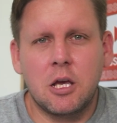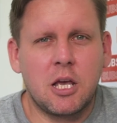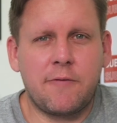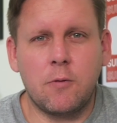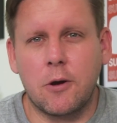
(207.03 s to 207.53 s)

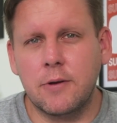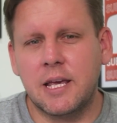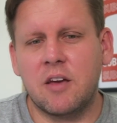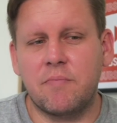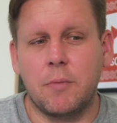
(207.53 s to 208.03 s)
If you only
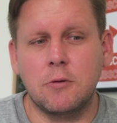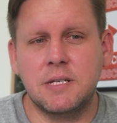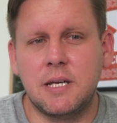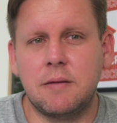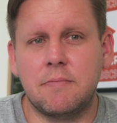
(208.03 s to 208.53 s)
have
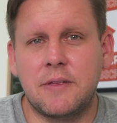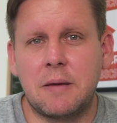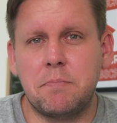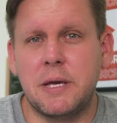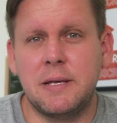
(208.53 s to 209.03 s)
multi,
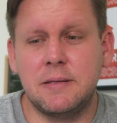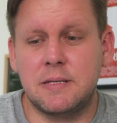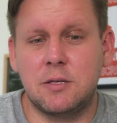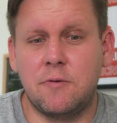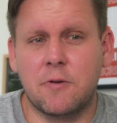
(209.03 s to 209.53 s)
that
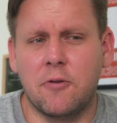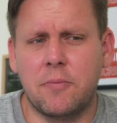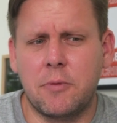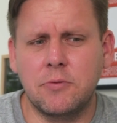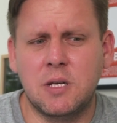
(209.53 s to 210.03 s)
means you've got
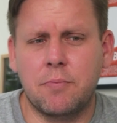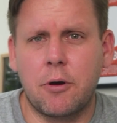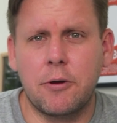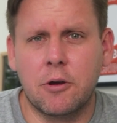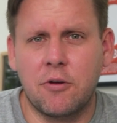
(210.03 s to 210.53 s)

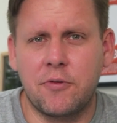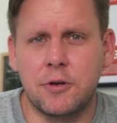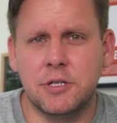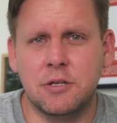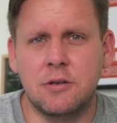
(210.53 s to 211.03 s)
multi-protocol
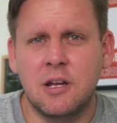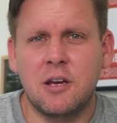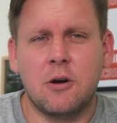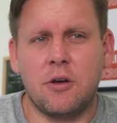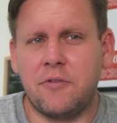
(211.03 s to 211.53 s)
version
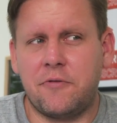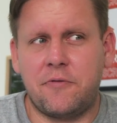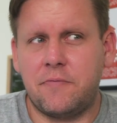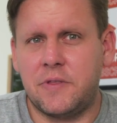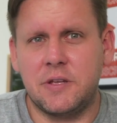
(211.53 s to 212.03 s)
of
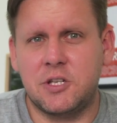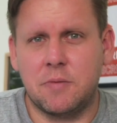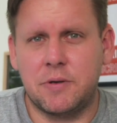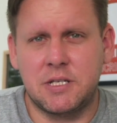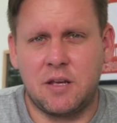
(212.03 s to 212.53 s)
the
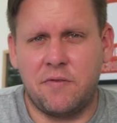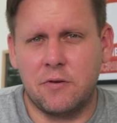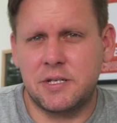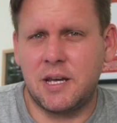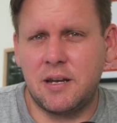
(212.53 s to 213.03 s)
Jumper
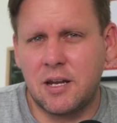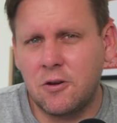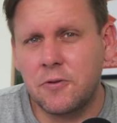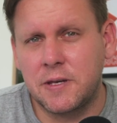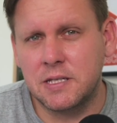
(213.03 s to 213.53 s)
T14,
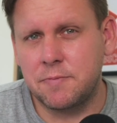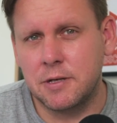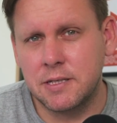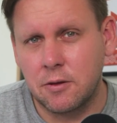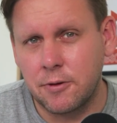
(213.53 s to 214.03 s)
not the
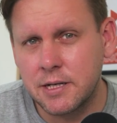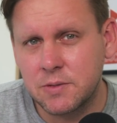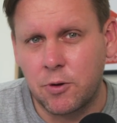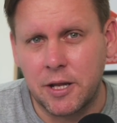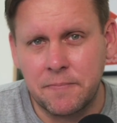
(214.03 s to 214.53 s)
ExpressLRS
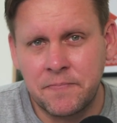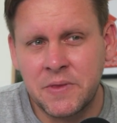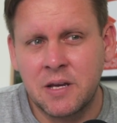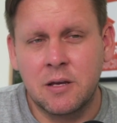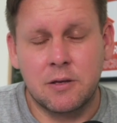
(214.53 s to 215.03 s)
one.
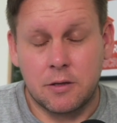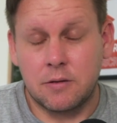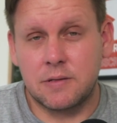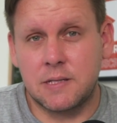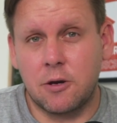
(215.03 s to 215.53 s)

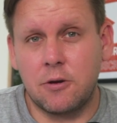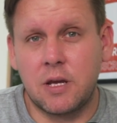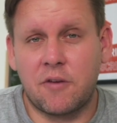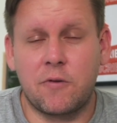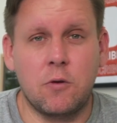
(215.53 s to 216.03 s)
So
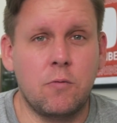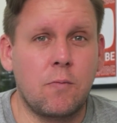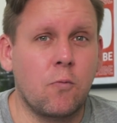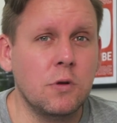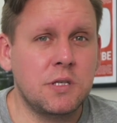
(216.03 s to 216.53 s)
if you
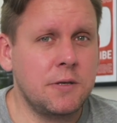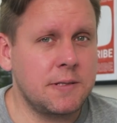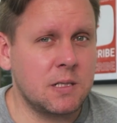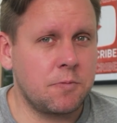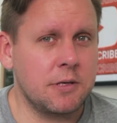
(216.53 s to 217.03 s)
want to
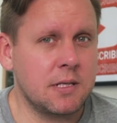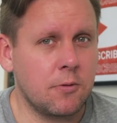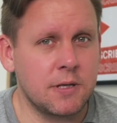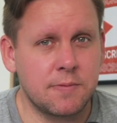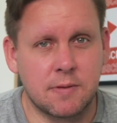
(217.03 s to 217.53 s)
use
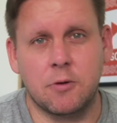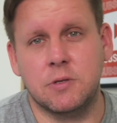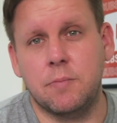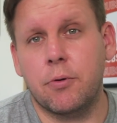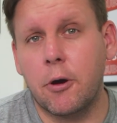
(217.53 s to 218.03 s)
ExpressLRS with the
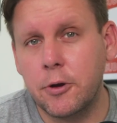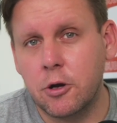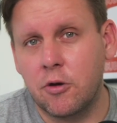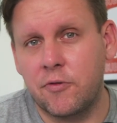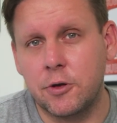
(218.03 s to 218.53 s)

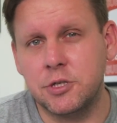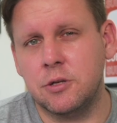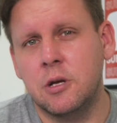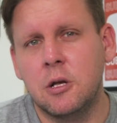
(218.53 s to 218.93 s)
multi-protocol version,